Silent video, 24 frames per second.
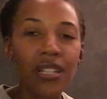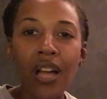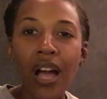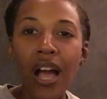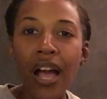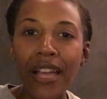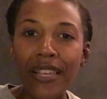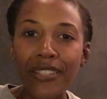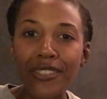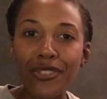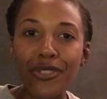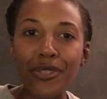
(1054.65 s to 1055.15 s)

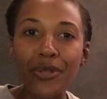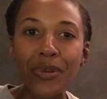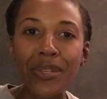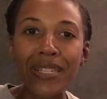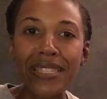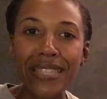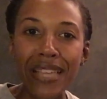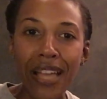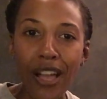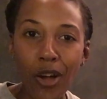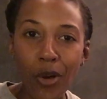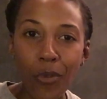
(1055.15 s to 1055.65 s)
Isatou
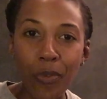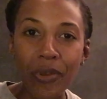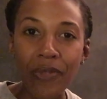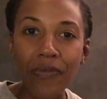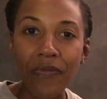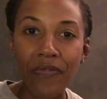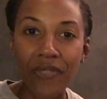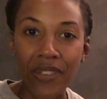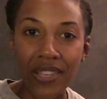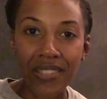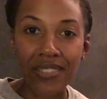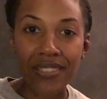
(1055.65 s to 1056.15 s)
is helping
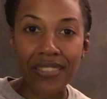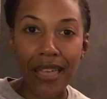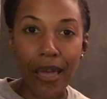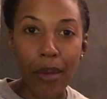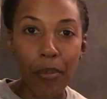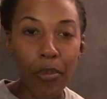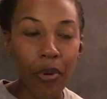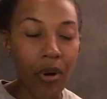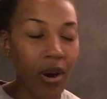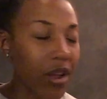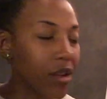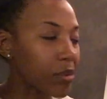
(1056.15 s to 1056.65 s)
fix that
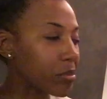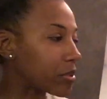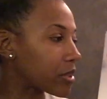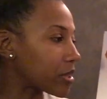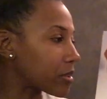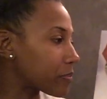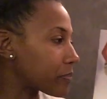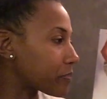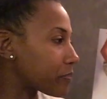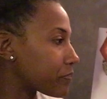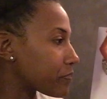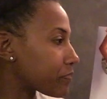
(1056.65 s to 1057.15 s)

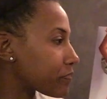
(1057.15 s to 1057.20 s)
problem.